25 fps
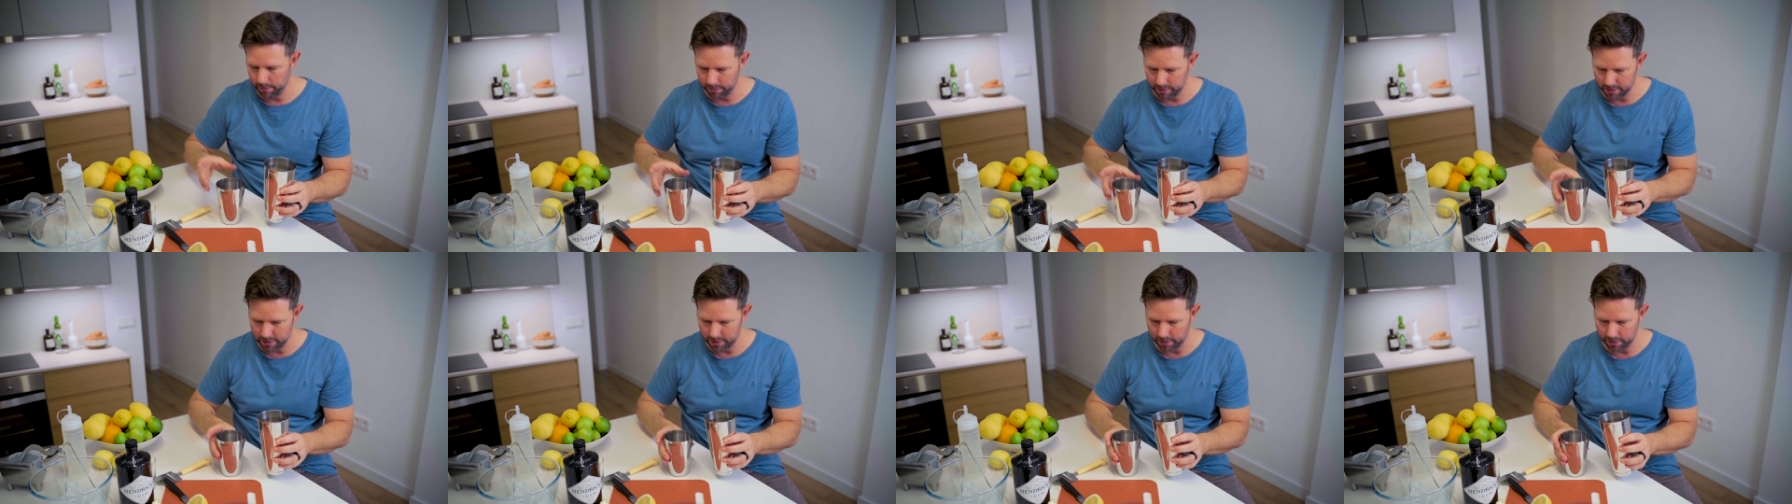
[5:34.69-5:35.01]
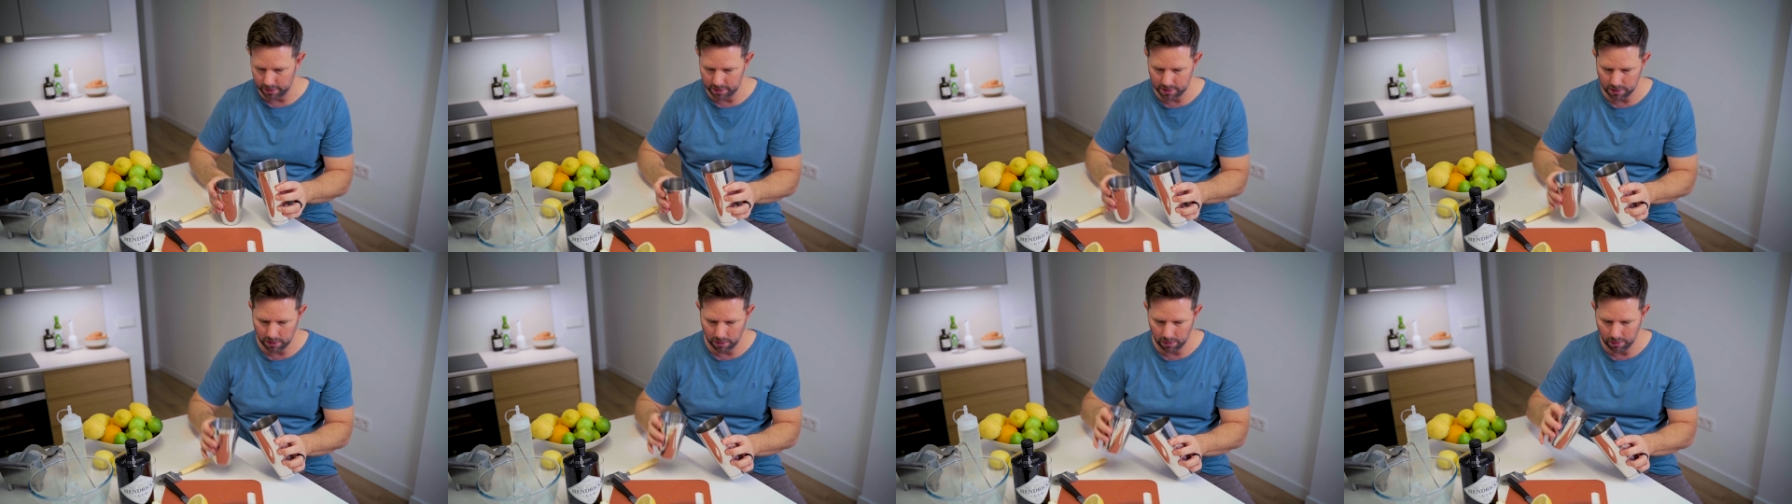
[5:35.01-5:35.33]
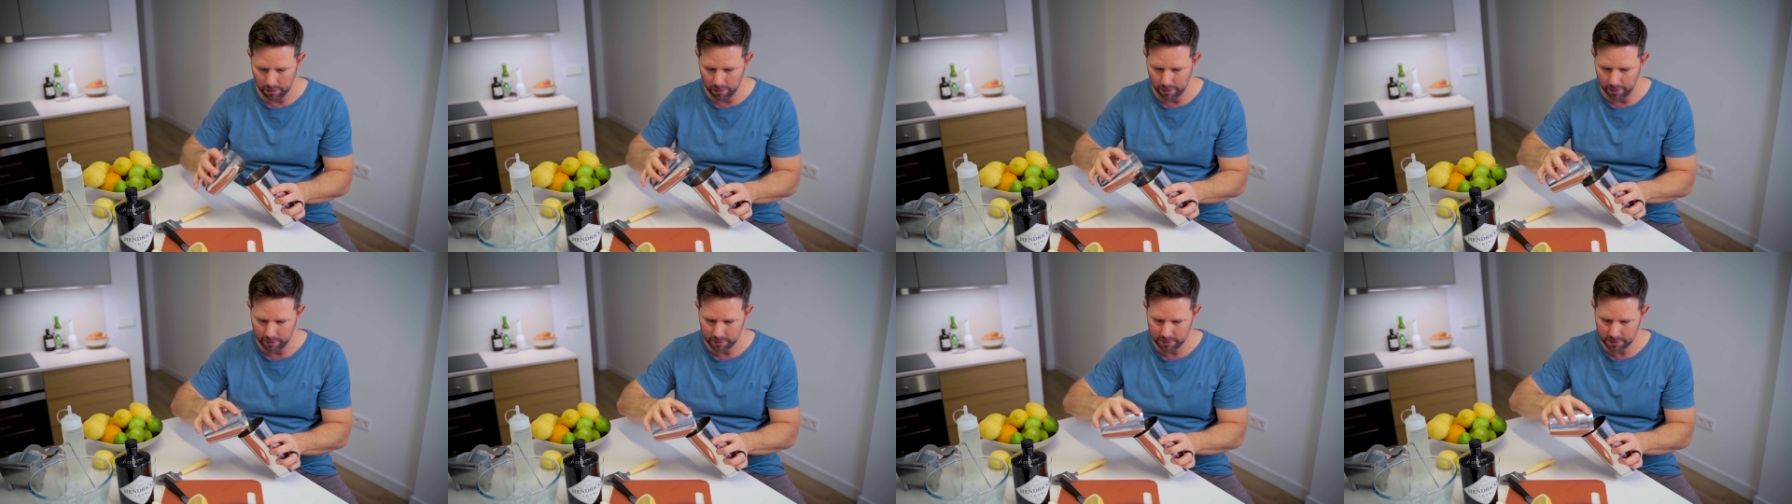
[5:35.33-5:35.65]
I'm using the
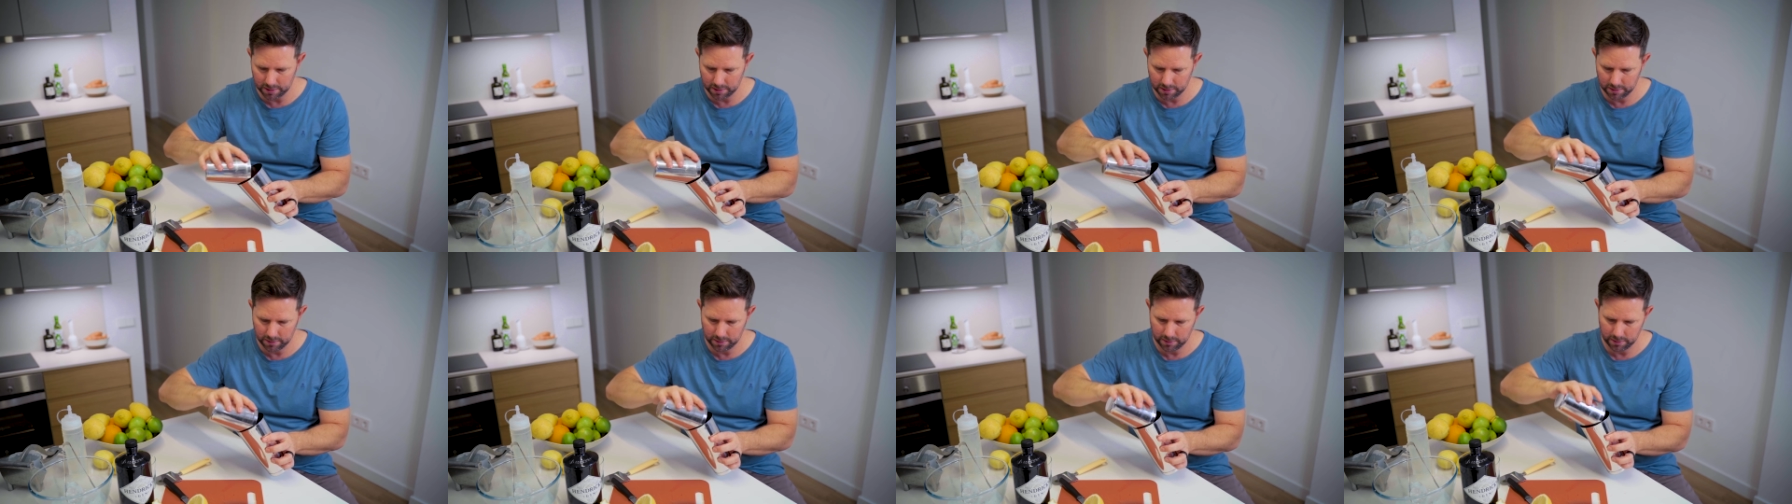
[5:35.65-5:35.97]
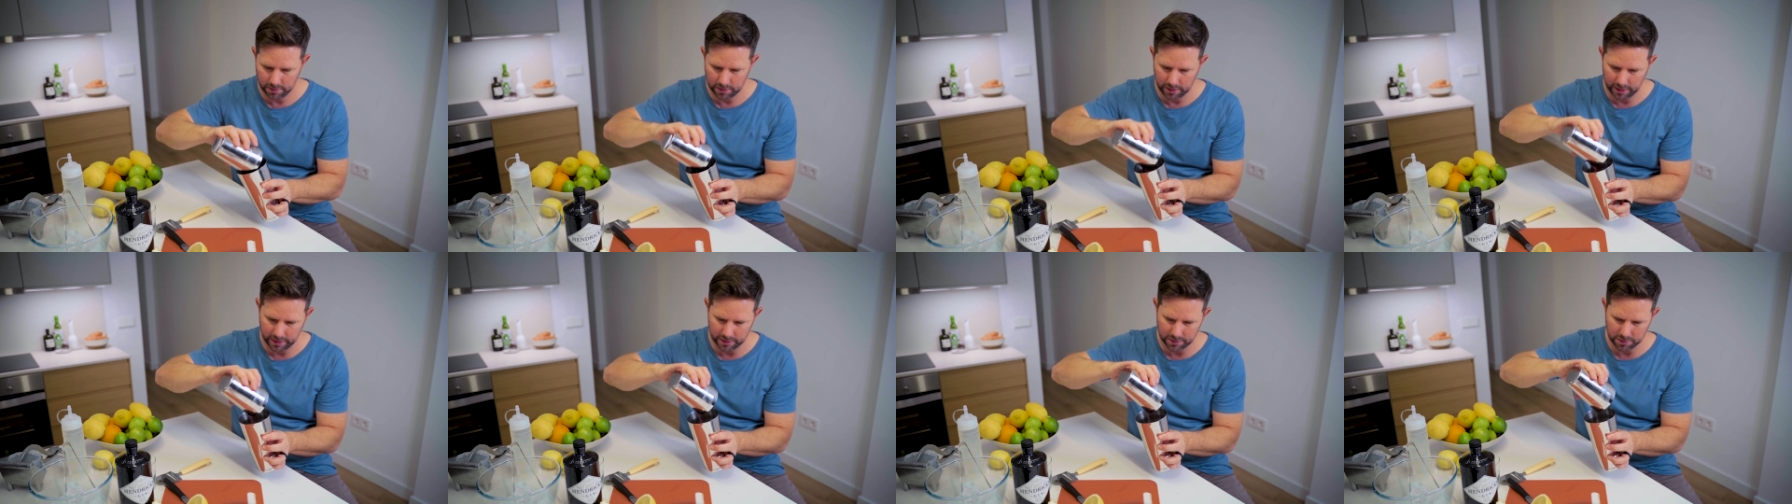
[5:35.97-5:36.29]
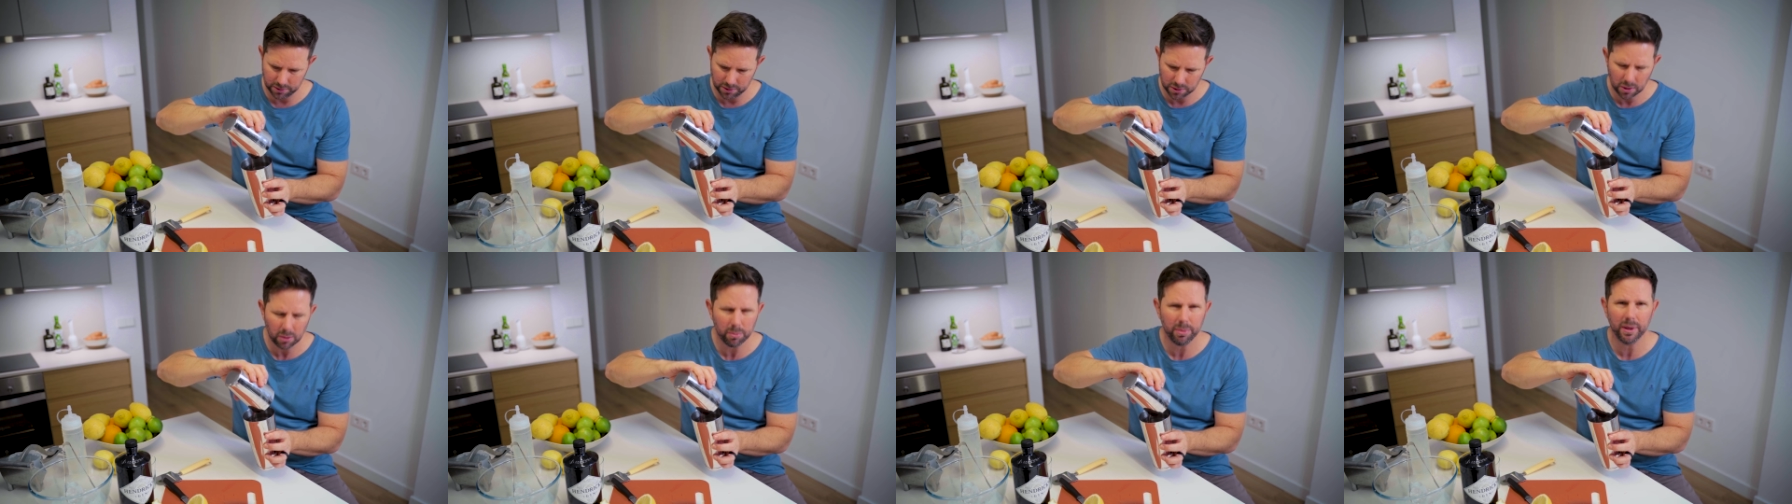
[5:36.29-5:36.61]
tongs. You guys
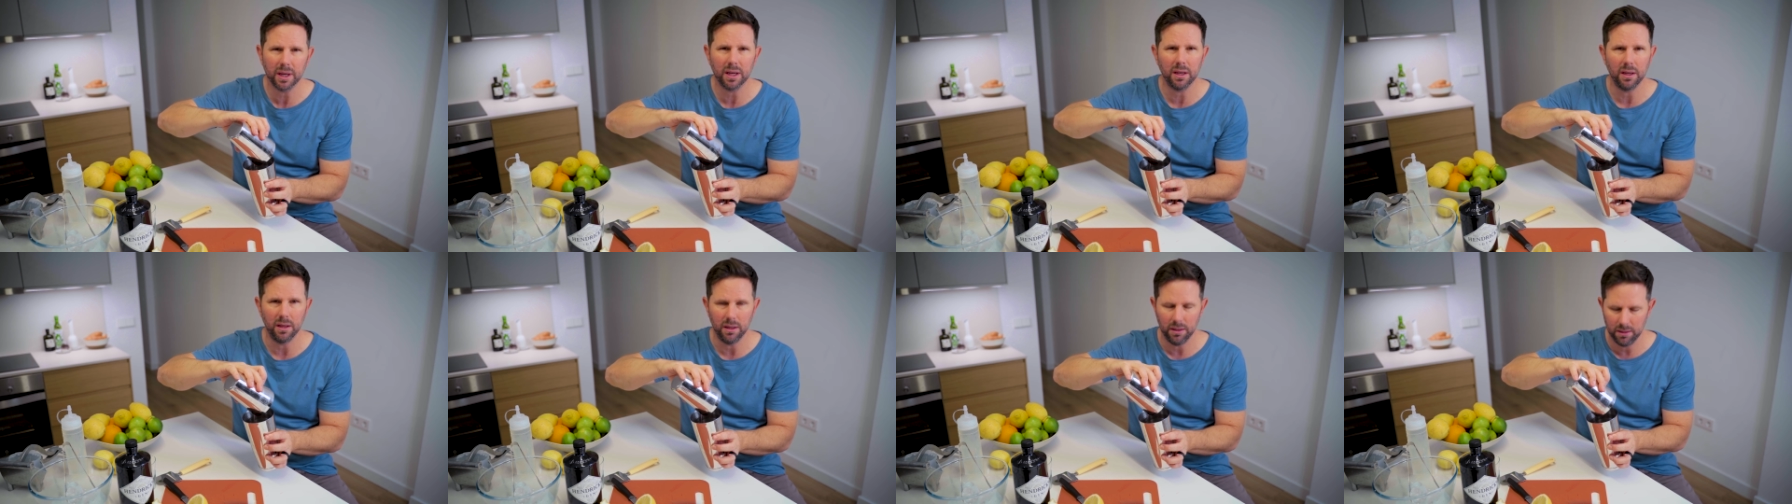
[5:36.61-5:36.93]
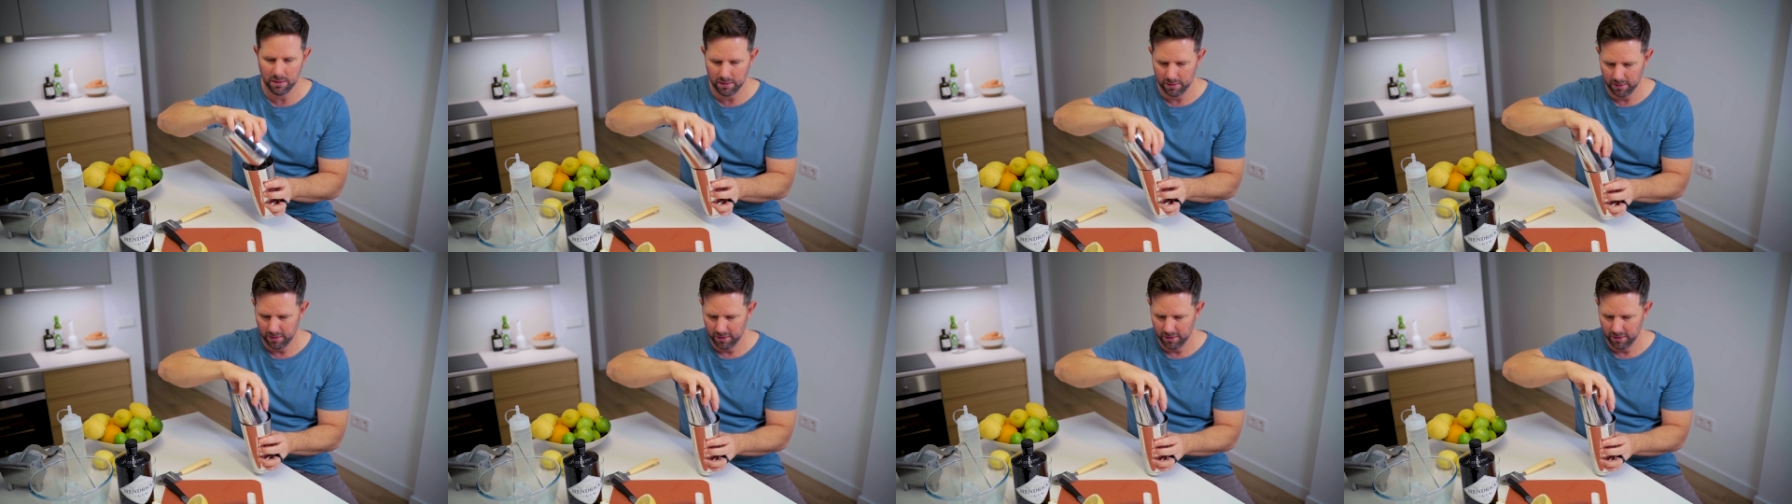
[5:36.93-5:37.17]
are so picky.